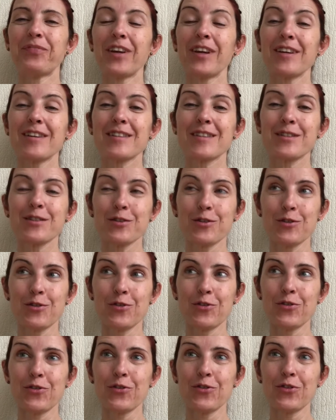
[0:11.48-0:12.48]

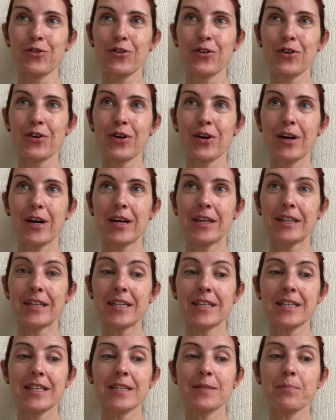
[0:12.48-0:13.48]
So
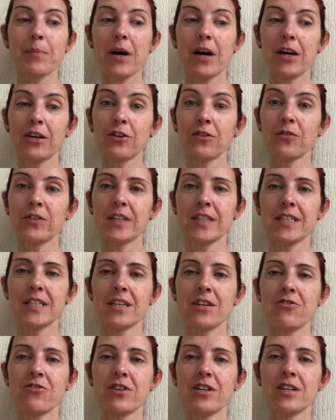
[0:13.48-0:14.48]
this is part of the
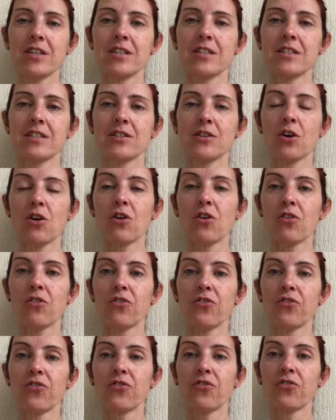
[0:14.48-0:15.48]
series of
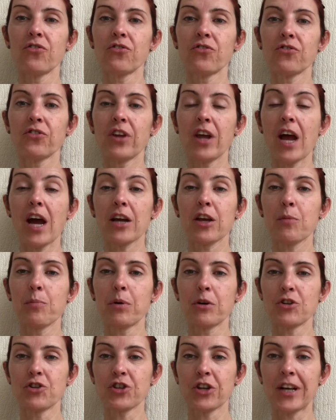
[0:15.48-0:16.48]
the
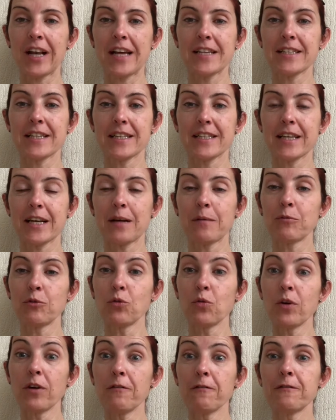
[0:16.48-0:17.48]
acupuncture classes that I'm
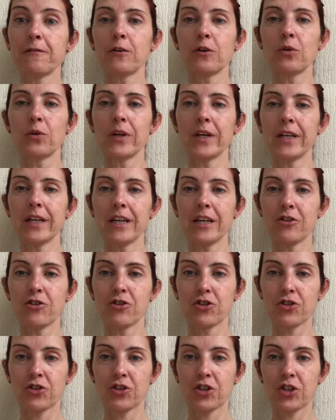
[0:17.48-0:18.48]
doing following
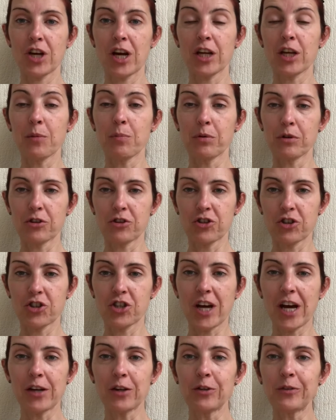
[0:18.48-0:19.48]
each acupuncture
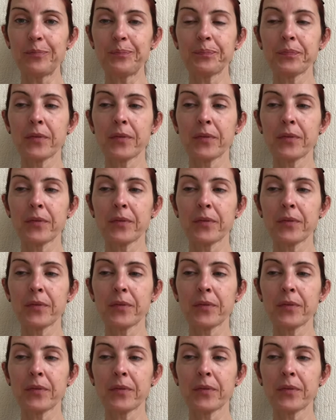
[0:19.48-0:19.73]
channel.